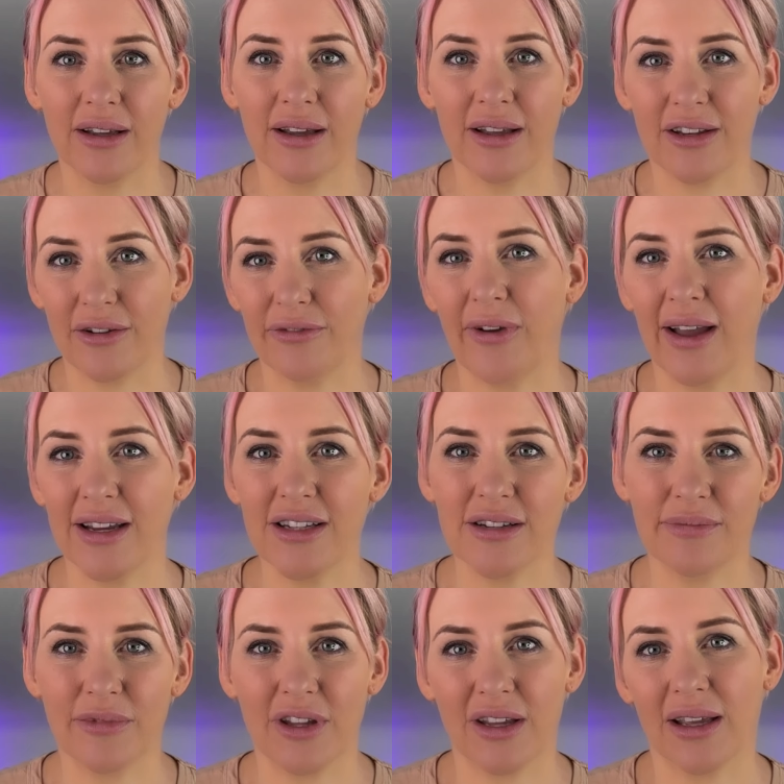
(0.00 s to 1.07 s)
You find
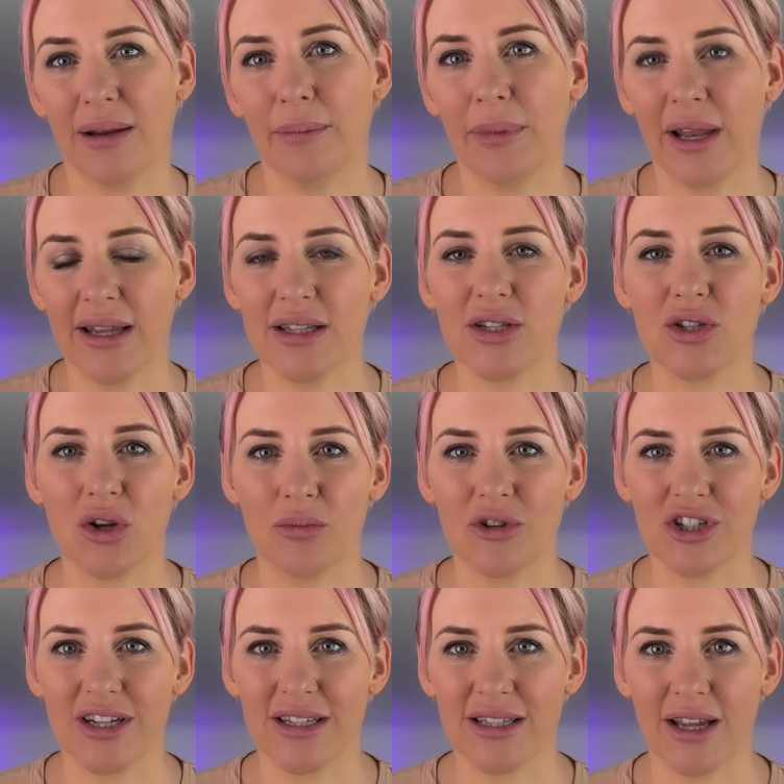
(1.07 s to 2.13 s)
that you can implant so
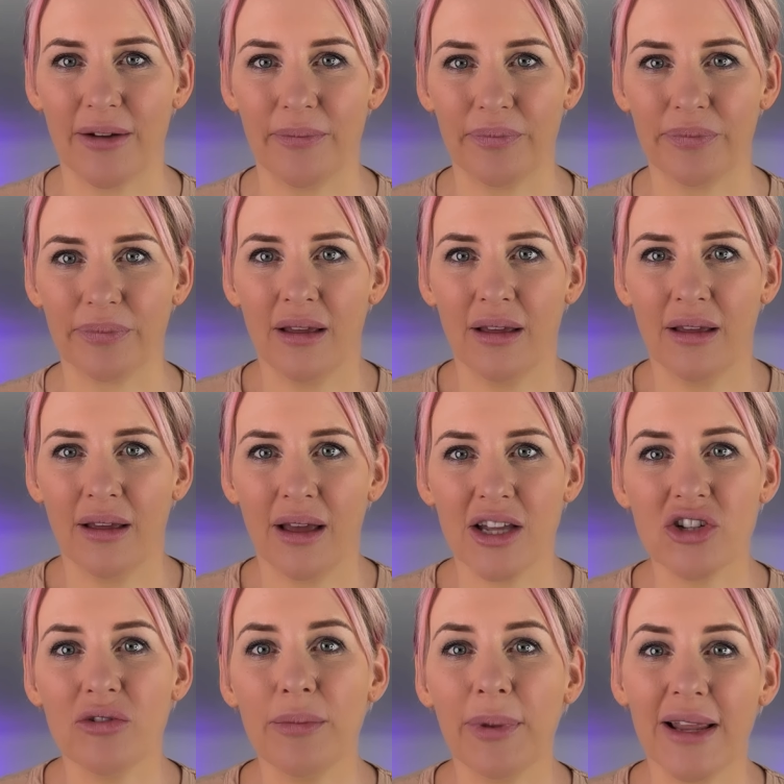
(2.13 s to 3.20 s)
much easier.
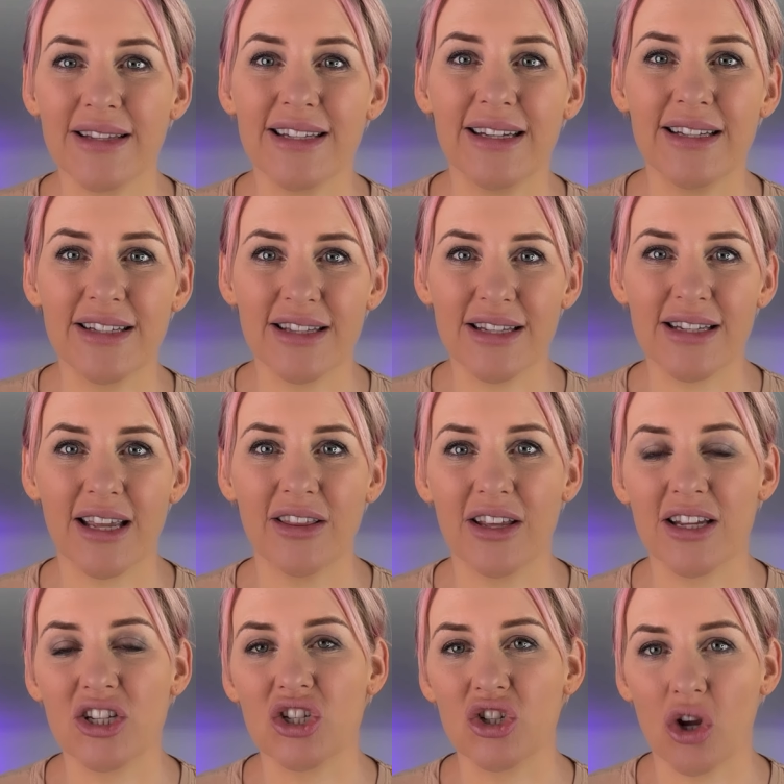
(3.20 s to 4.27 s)
As you're implanting into the skin
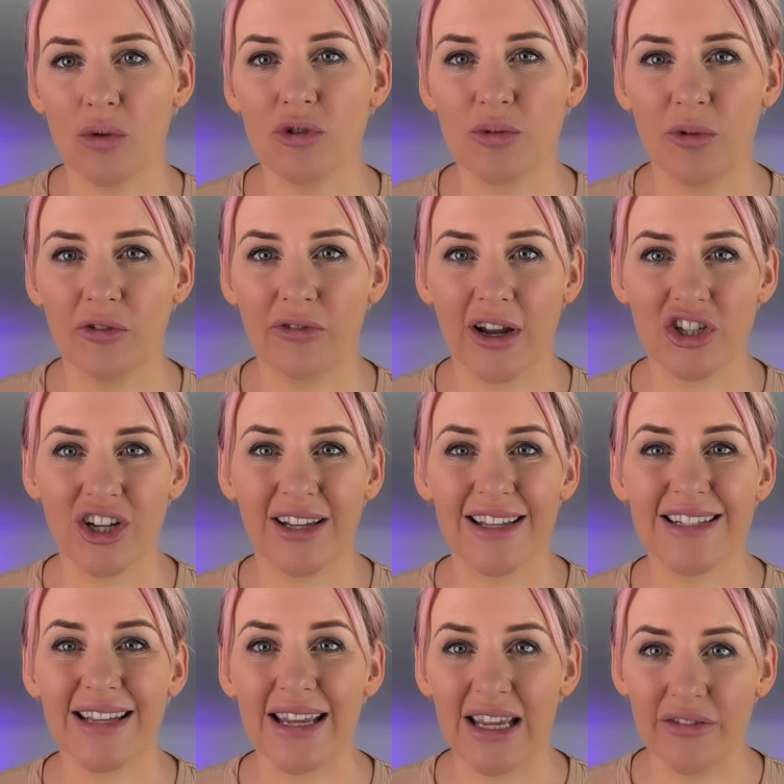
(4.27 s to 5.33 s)
that is so much more fragile,
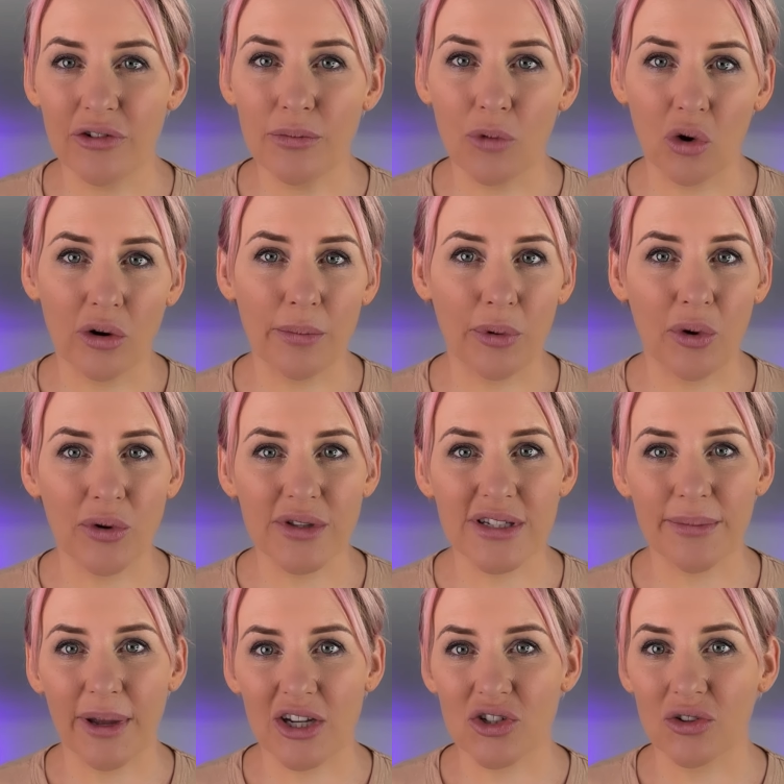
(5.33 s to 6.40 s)
it's even more important
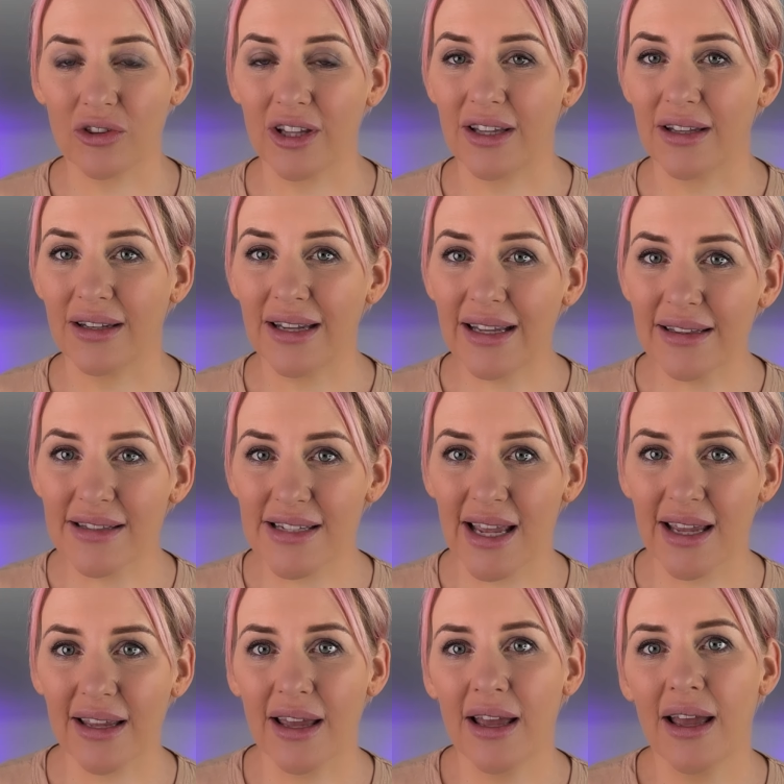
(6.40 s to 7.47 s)
to make sure that your needle
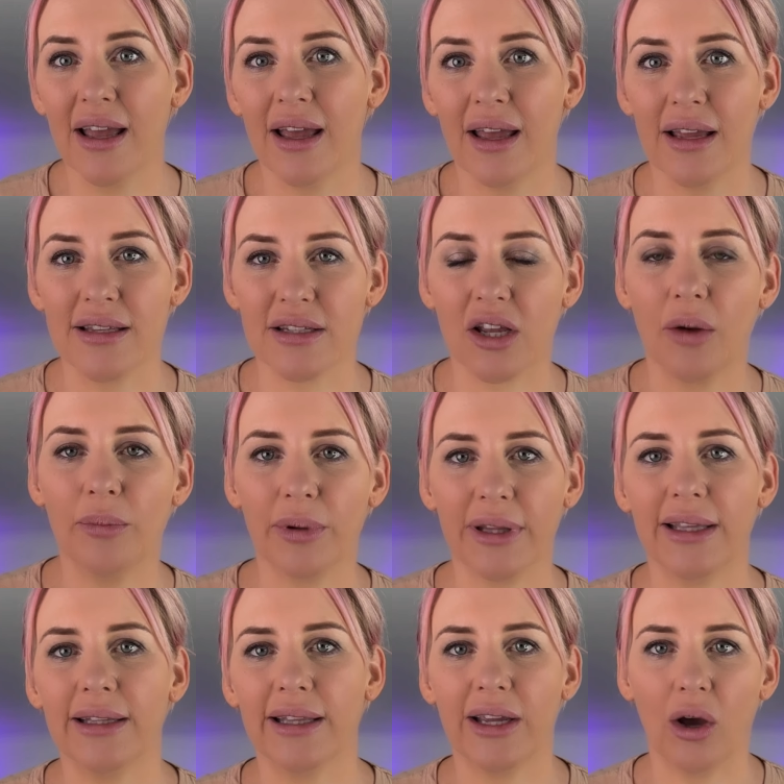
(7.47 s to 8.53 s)
tech is
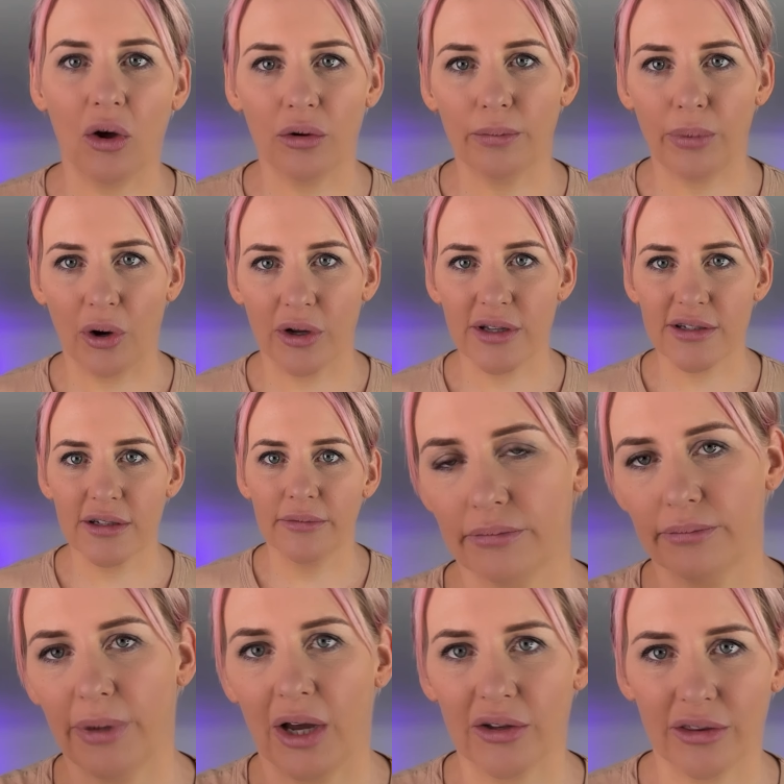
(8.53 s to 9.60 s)
completely on point,
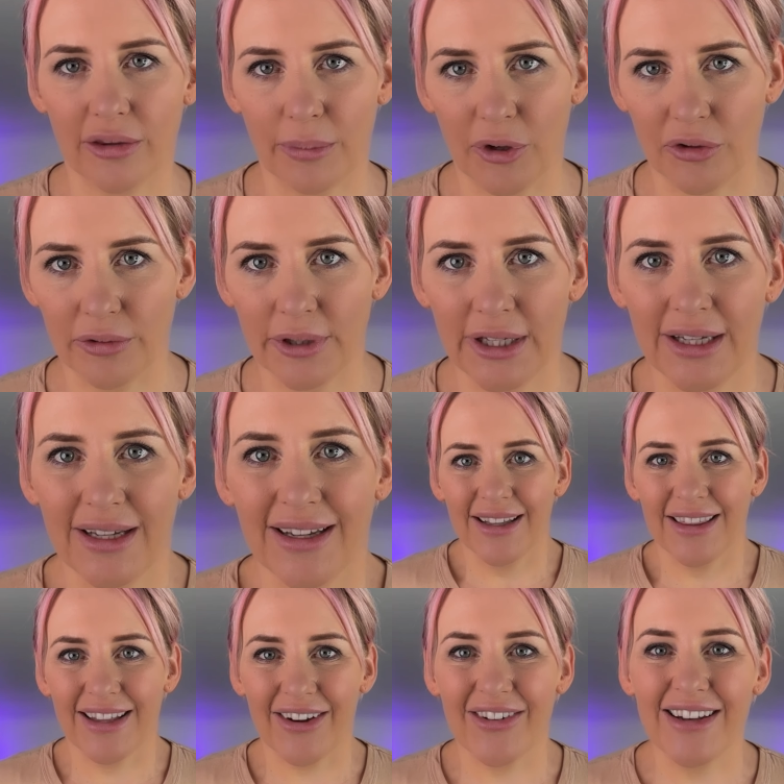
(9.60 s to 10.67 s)
pardon the pun.
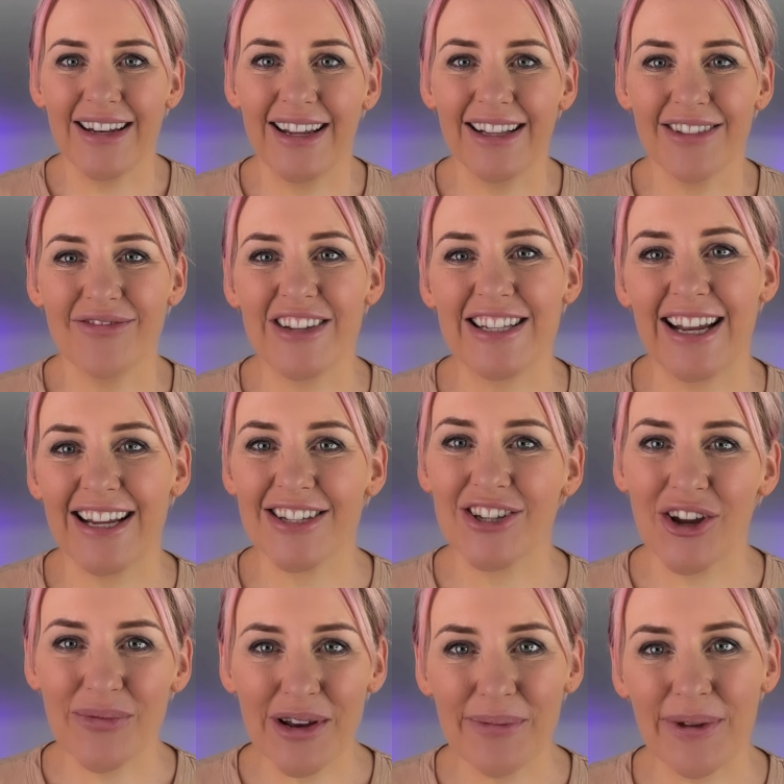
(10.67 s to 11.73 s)
There are needle mistakes
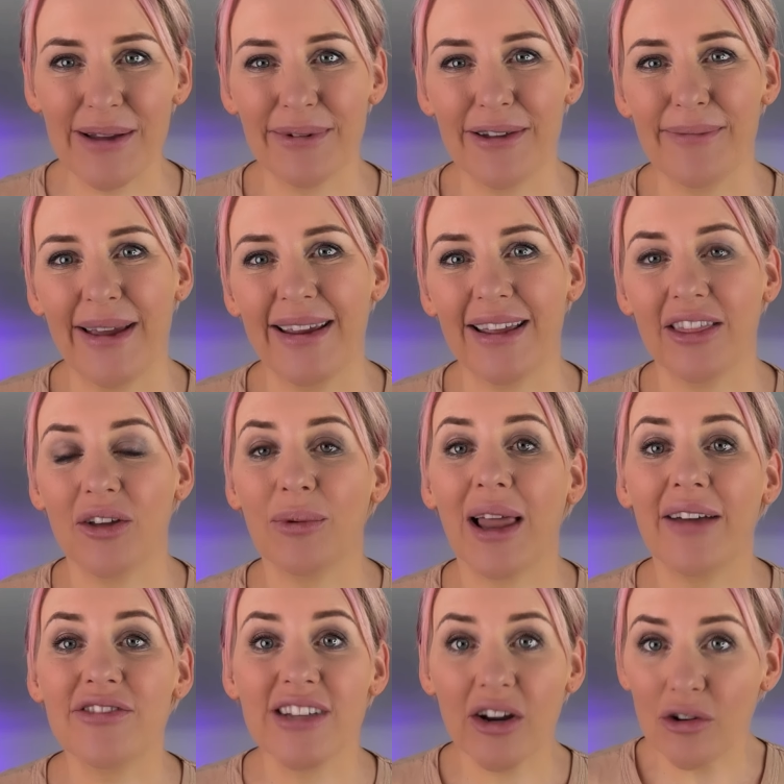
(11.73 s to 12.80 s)
so many people are making that will
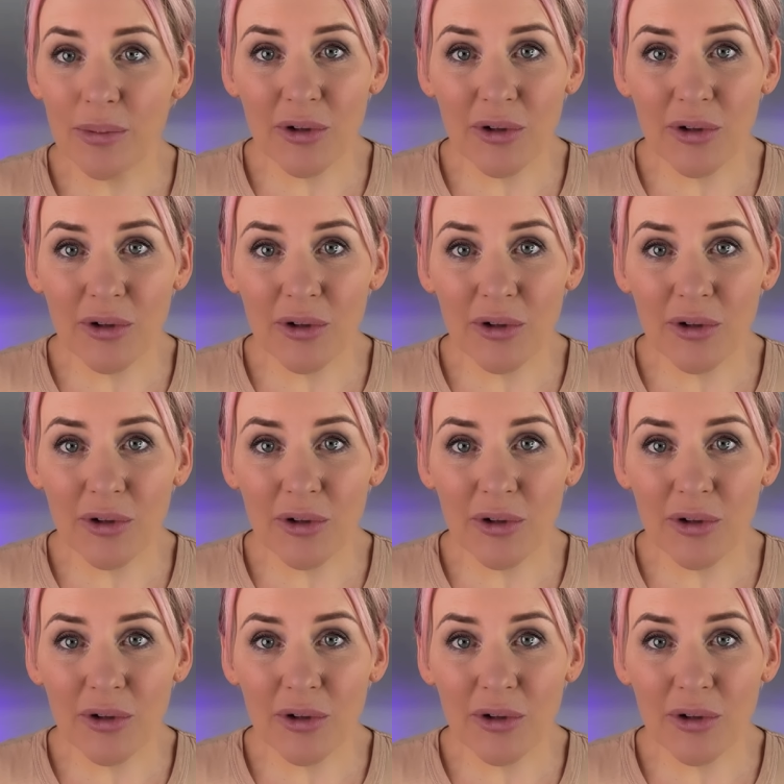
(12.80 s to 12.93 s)
have terrible